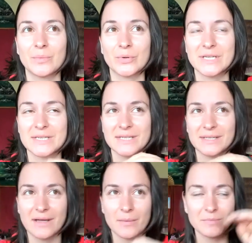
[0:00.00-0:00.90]

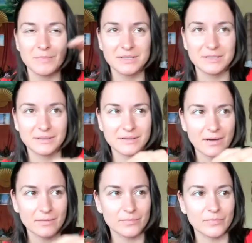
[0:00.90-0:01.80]
processing them and meeting
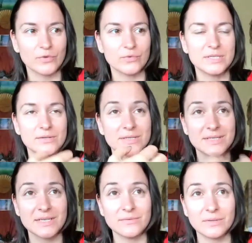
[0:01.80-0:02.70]
them through this
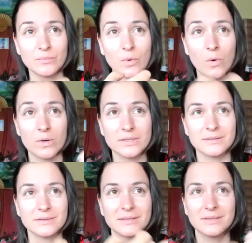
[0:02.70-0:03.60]
receiving mode.
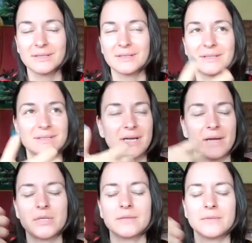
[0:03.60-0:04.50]

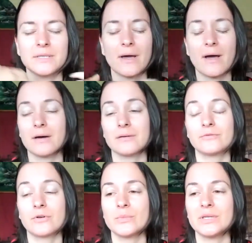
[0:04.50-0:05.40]
I mean, yeah,
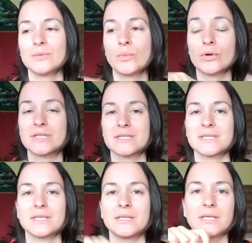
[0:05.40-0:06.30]
for me,
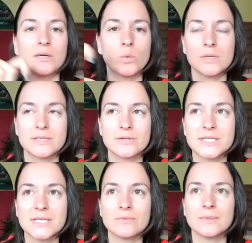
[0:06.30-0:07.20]
processing equals
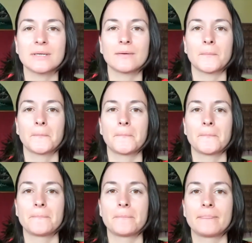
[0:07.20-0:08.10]
receiving.
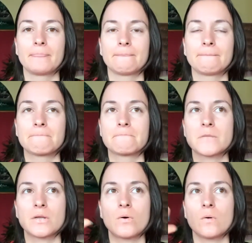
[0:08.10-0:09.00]

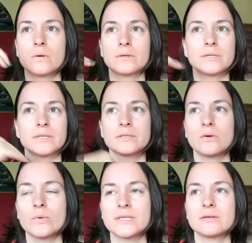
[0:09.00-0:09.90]
You know, it's
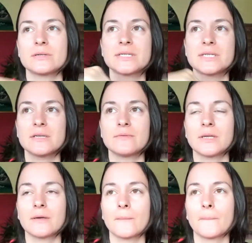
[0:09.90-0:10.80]
always a
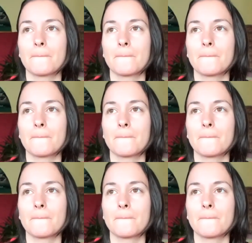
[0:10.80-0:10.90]
receiving.